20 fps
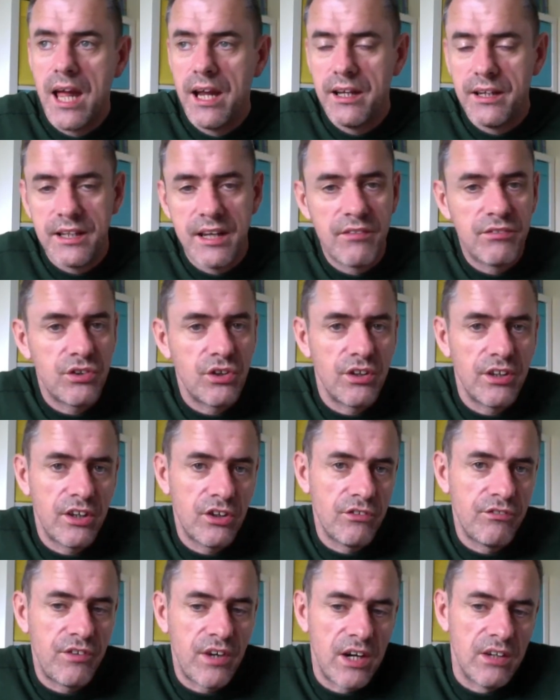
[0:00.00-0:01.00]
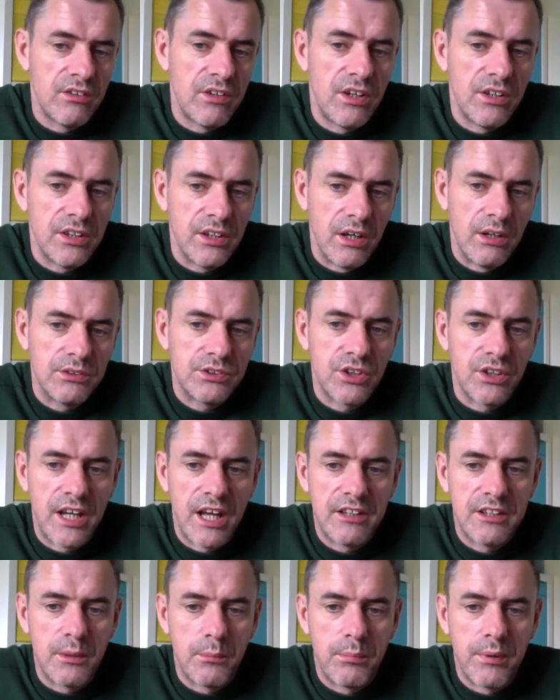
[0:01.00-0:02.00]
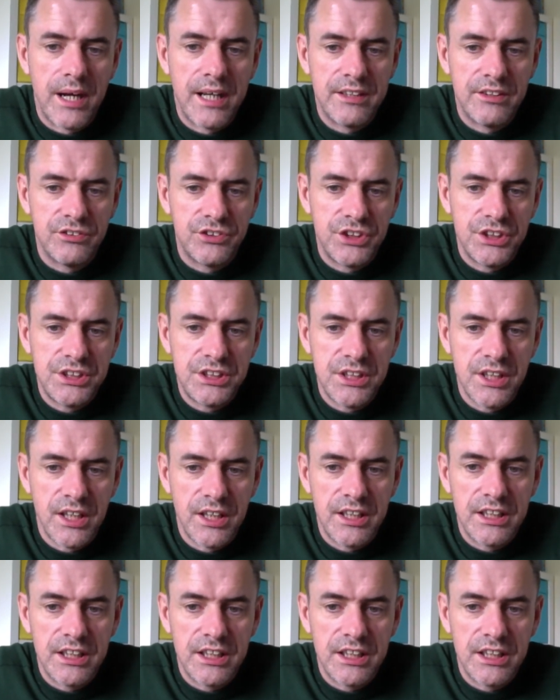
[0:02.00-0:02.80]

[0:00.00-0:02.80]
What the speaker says: You're never going to go far wrong. You're always going to have the brand of GTI,